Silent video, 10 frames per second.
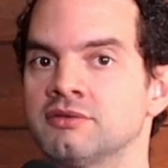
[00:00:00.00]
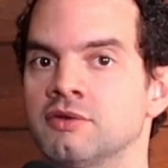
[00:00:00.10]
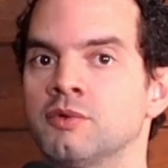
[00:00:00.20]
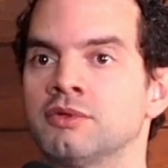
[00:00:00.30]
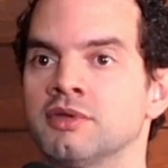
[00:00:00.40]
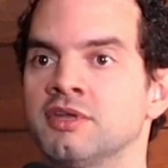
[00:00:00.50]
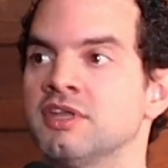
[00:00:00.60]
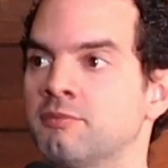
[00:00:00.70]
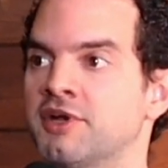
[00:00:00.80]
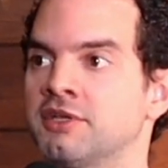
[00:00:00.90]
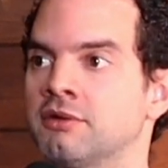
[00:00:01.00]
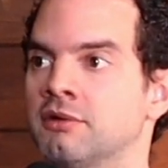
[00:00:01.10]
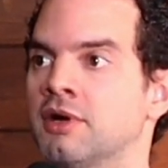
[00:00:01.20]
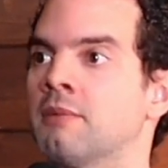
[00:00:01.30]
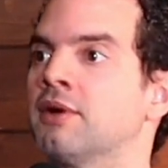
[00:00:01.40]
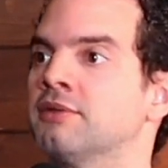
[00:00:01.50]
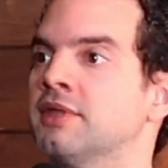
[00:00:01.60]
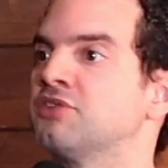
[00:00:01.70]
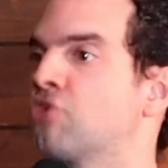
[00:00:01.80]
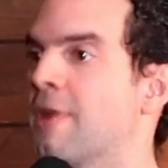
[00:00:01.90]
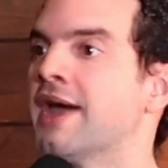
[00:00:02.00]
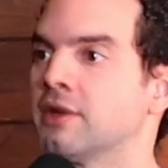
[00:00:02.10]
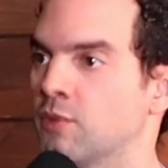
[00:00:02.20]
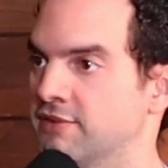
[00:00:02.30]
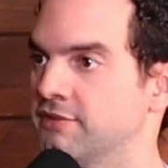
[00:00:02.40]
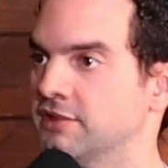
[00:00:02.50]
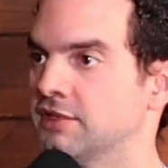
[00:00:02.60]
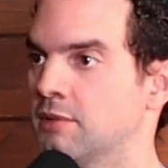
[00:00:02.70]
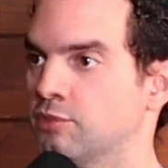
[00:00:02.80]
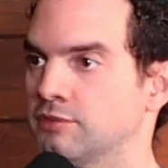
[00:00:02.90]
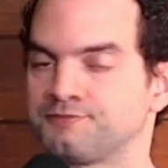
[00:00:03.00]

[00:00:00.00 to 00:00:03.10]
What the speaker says: So we're talking in this particular about the traumatic one, for example.